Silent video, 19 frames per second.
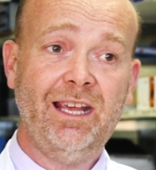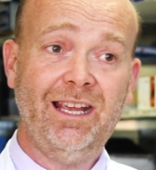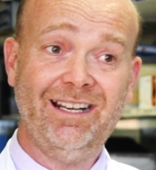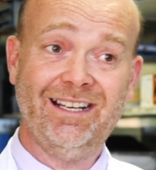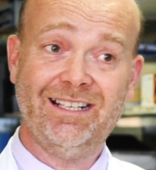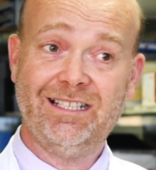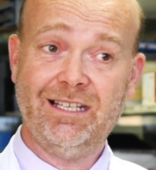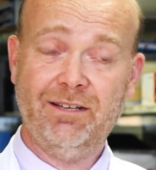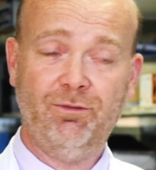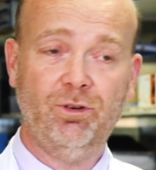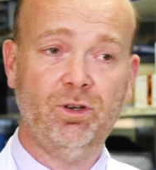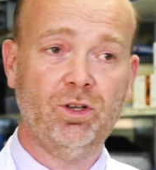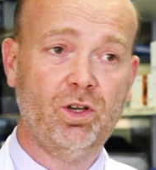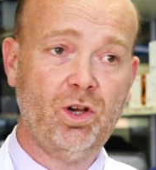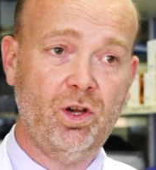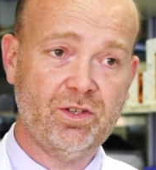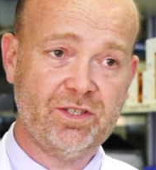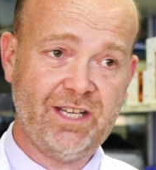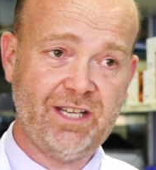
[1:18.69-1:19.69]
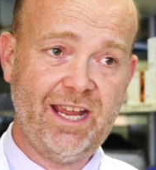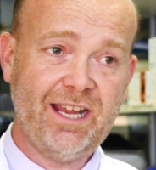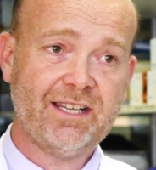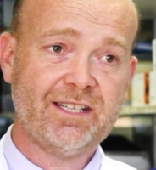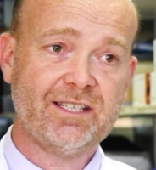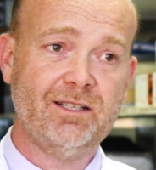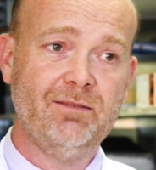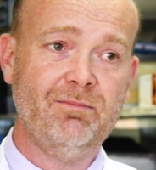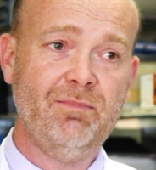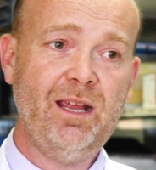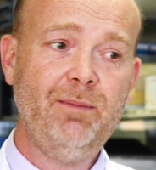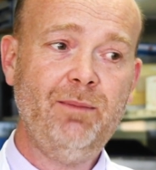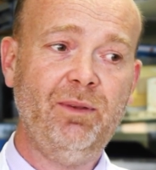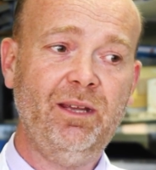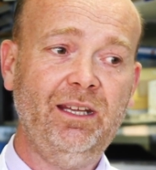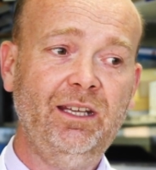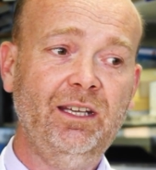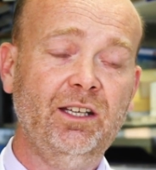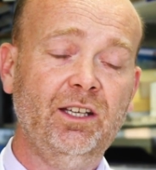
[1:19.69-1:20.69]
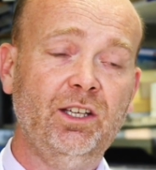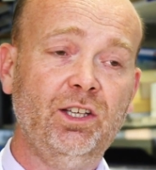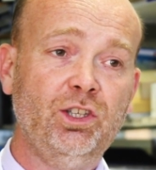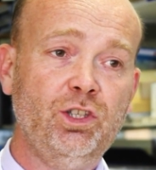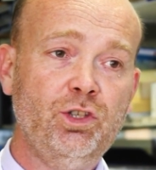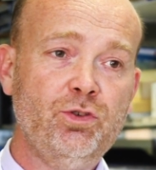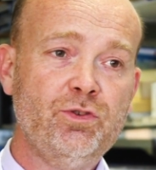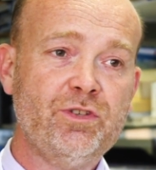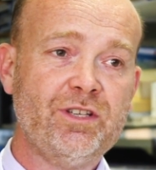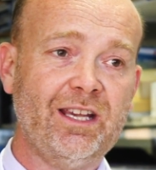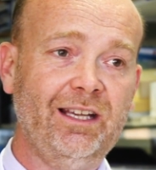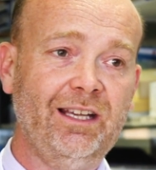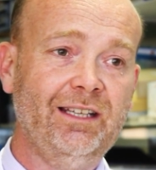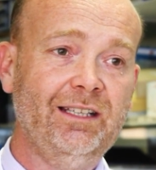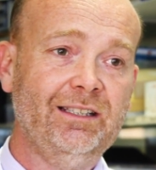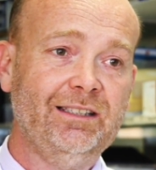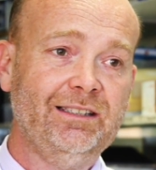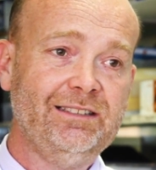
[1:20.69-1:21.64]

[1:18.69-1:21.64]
in a different context and maybe using